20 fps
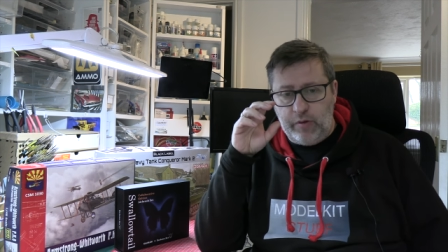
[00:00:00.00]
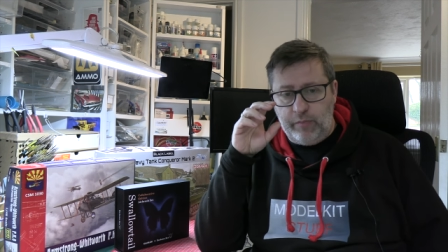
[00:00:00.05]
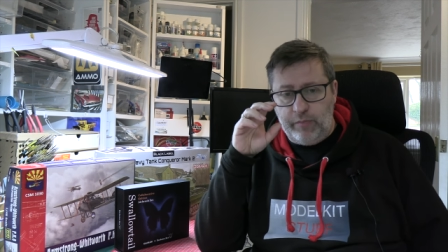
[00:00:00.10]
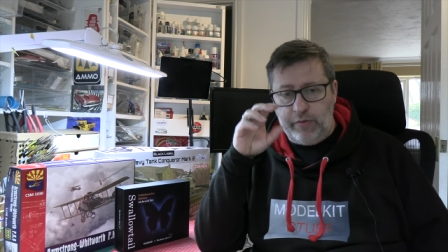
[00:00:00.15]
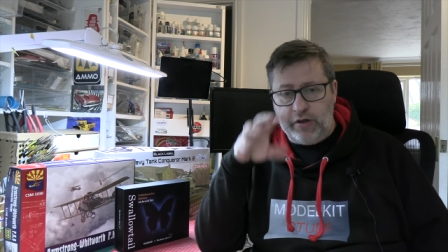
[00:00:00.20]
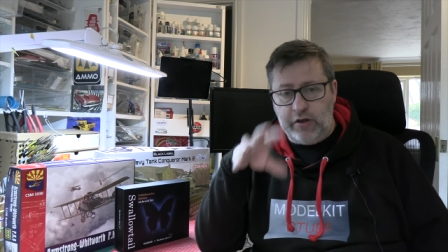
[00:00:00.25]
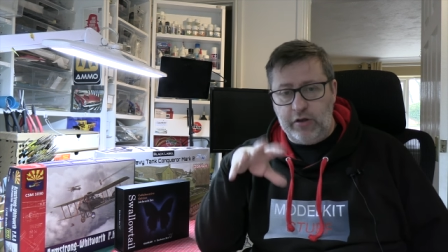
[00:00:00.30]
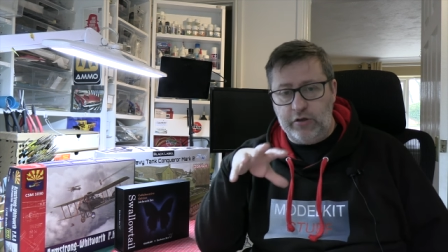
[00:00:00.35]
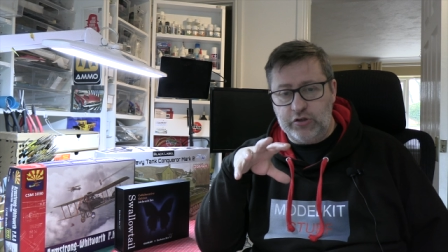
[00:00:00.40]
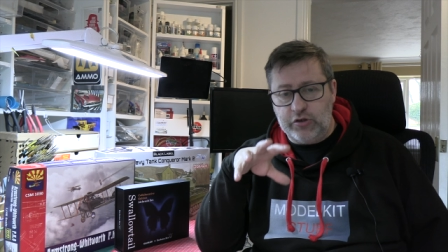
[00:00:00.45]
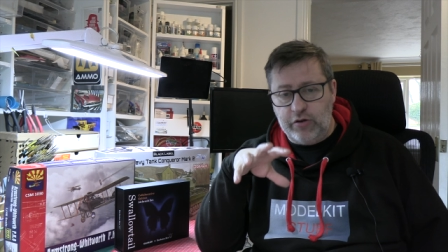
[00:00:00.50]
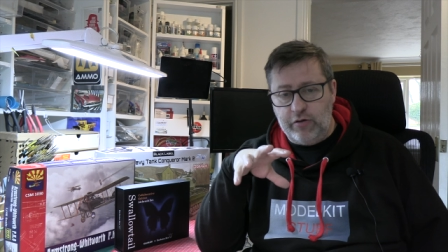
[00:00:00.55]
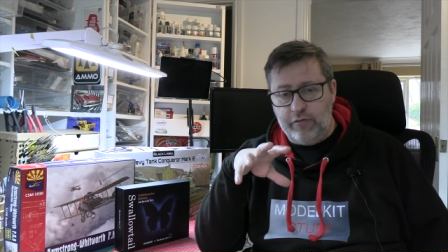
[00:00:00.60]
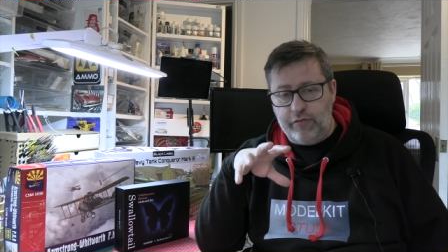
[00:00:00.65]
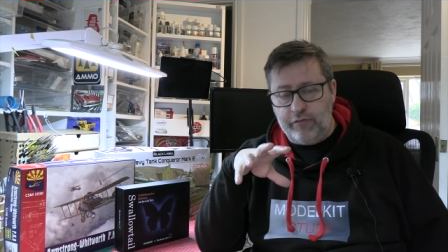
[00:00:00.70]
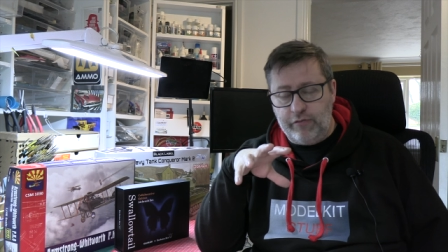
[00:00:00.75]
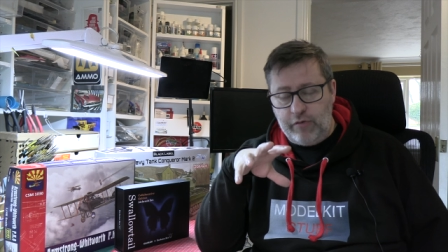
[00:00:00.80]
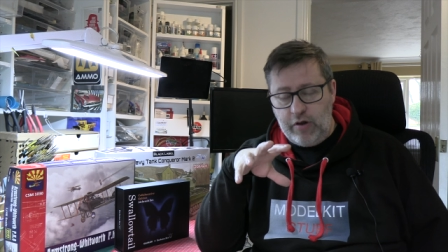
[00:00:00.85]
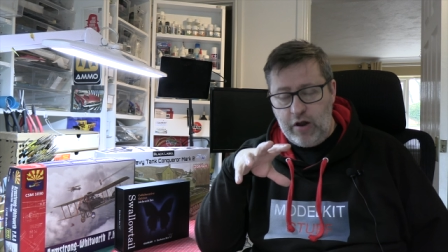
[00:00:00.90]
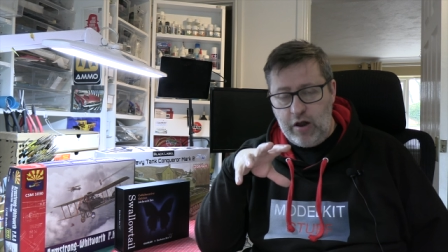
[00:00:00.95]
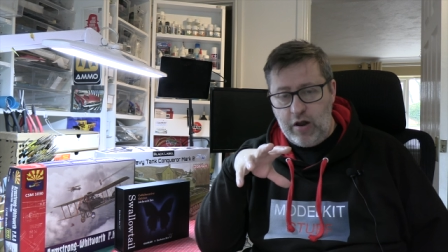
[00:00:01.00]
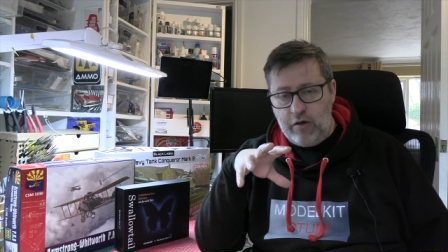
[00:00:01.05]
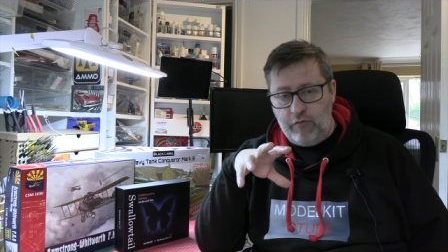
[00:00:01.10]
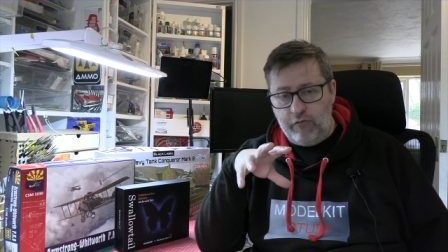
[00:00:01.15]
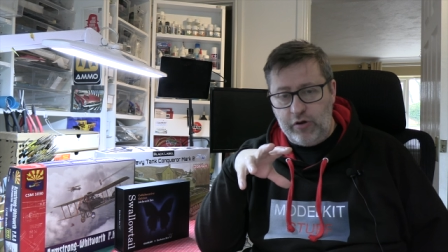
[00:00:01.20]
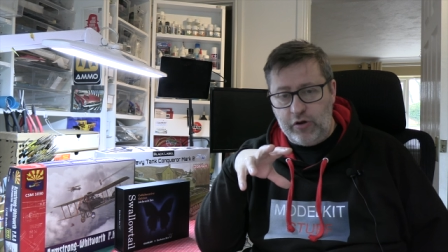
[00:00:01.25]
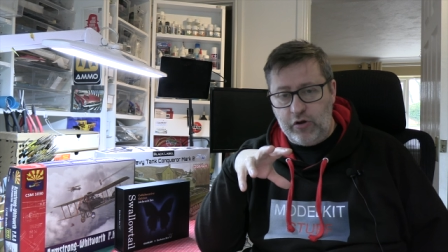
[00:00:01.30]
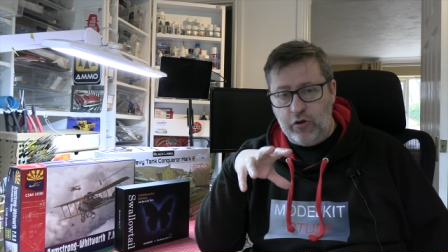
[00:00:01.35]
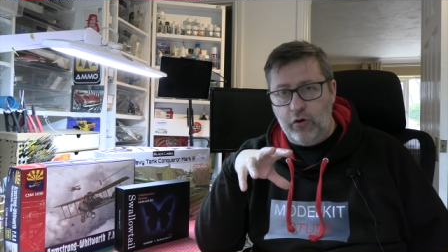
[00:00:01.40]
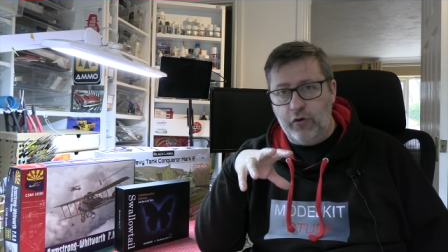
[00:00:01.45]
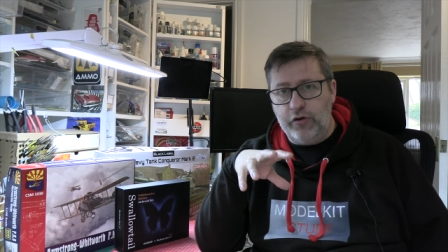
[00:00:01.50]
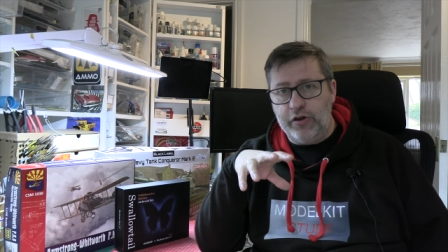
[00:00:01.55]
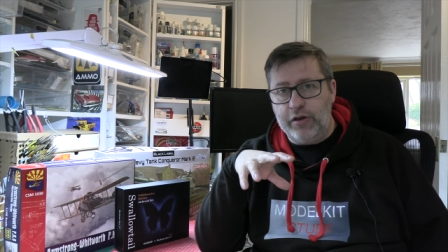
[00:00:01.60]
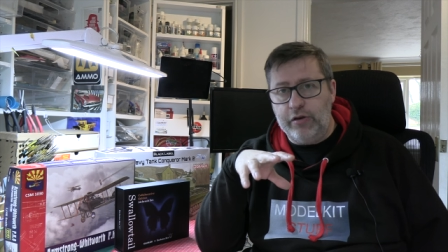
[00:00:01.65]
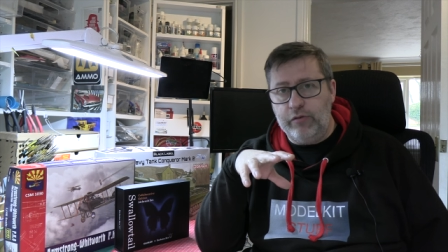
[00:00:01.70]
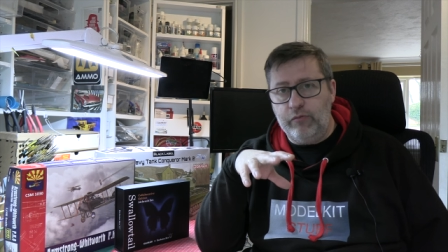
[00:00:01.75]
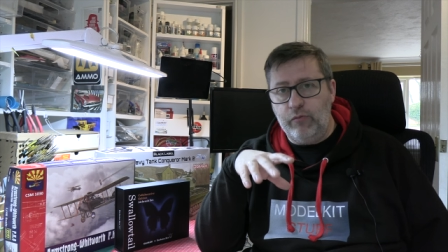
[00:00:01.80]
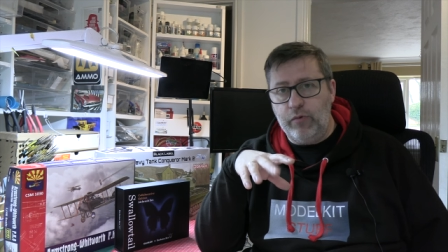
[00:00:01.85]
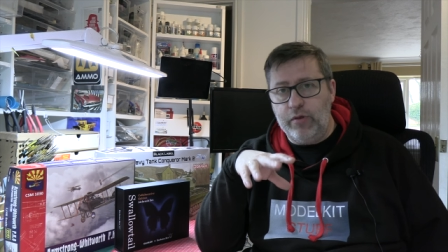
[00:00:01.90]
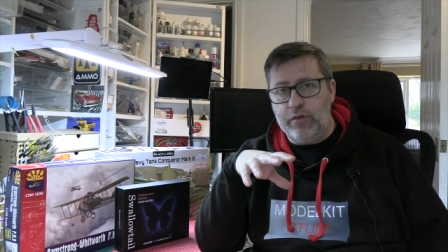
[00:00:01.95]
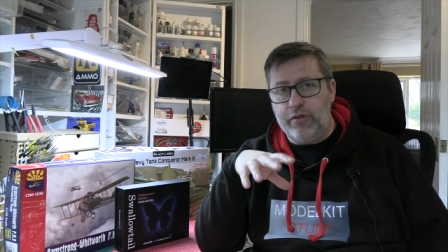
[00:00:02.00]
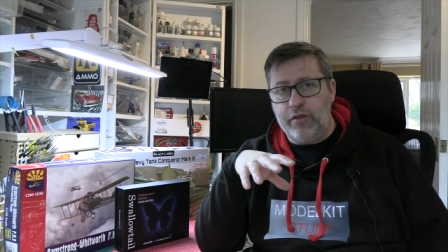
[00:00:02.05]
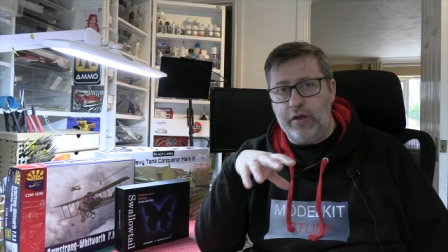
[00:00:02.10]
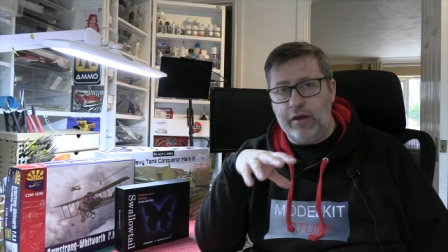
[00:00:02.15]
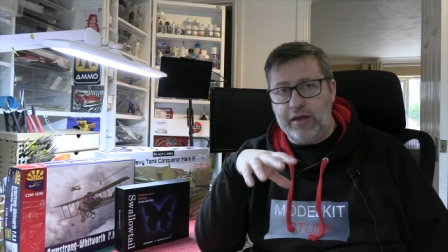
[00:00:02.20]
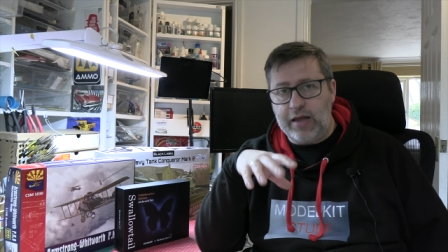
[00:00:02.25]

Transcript: because of uh, recording with the